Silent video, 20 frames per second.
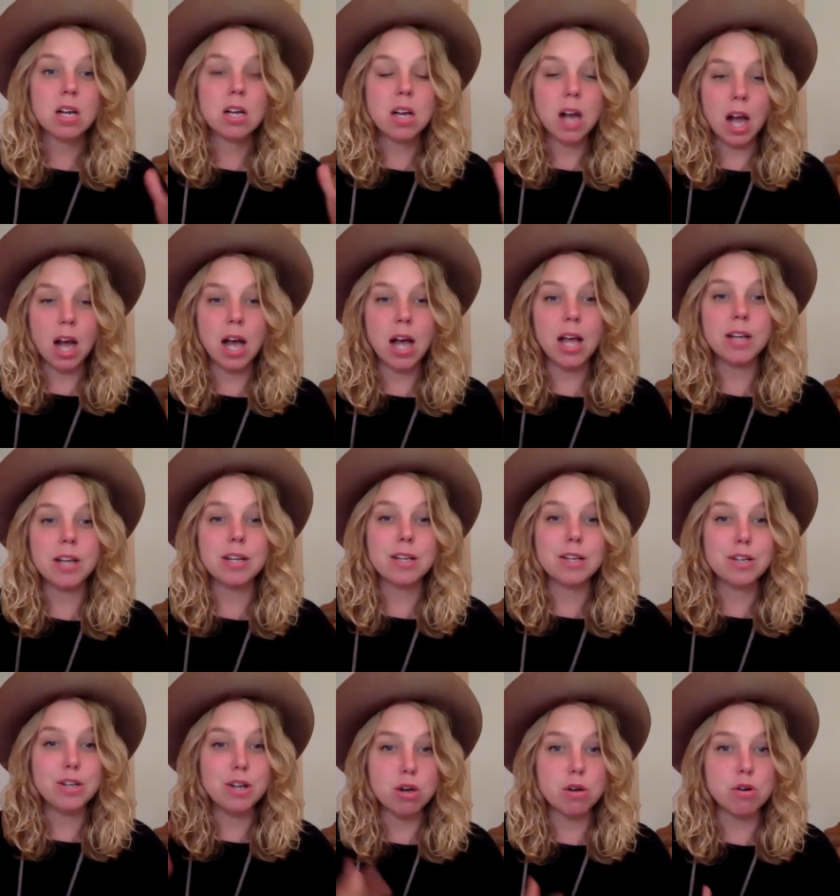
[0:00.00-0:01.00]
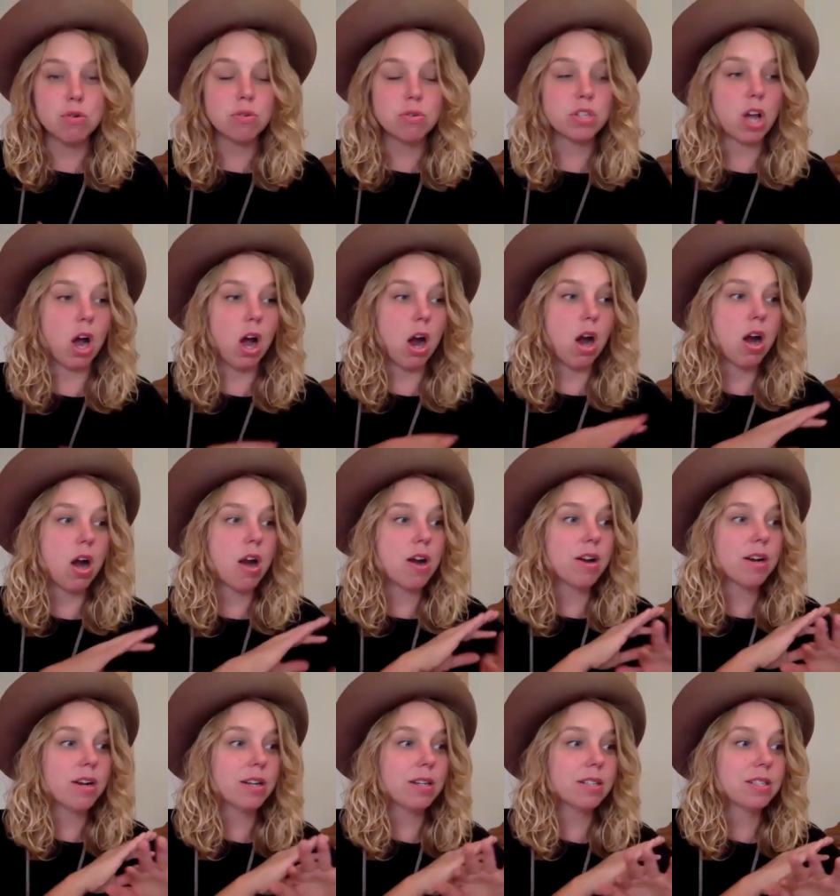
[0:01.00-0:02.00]
God knows
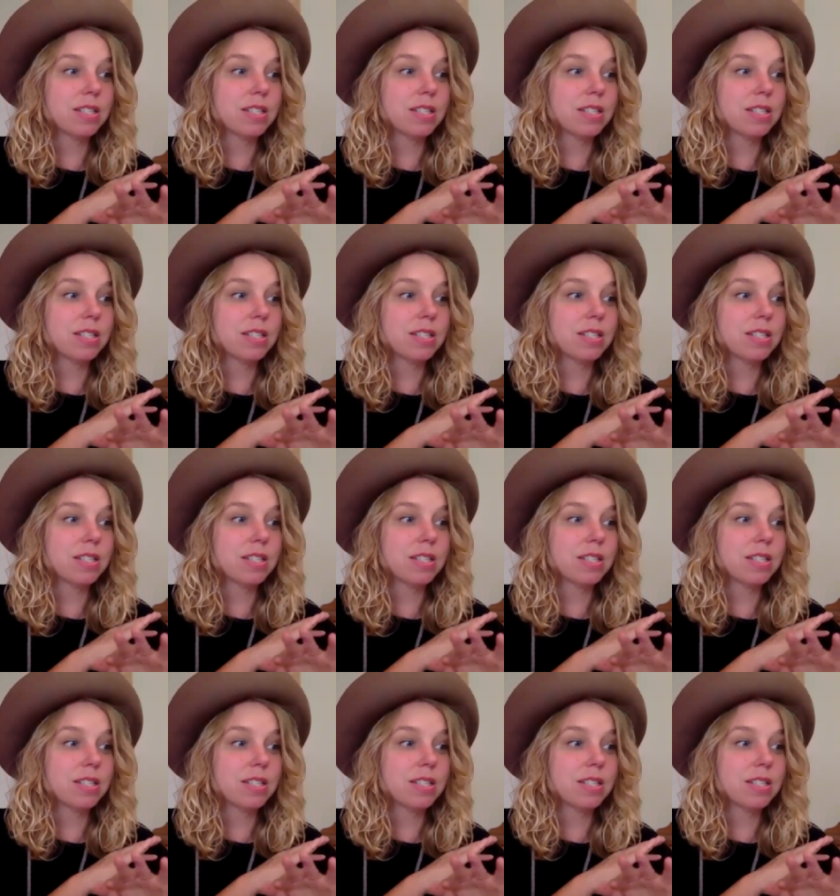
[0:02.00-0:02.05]
our